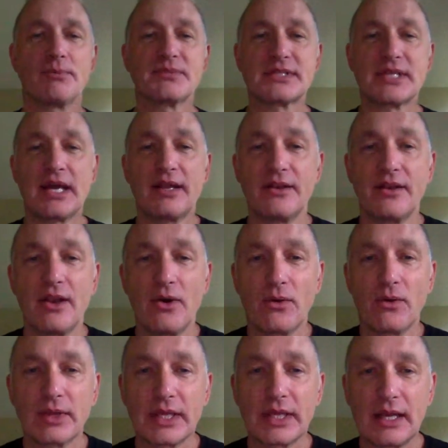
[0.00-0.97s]
that
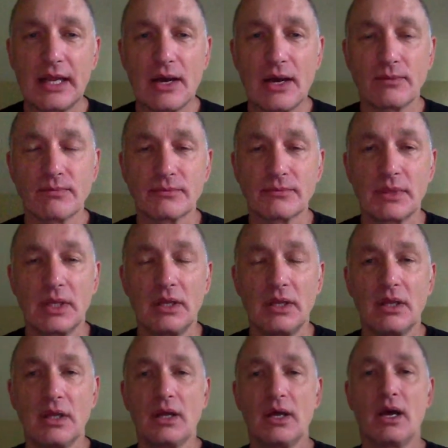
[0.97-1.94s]
note get out.
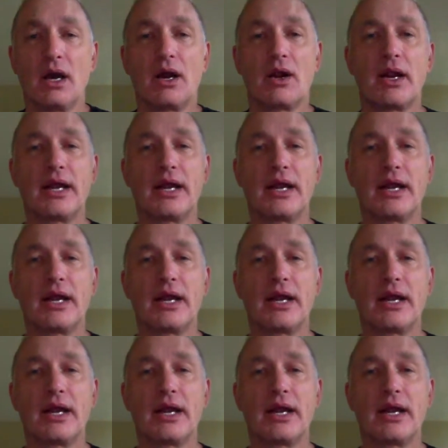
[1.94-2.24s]
All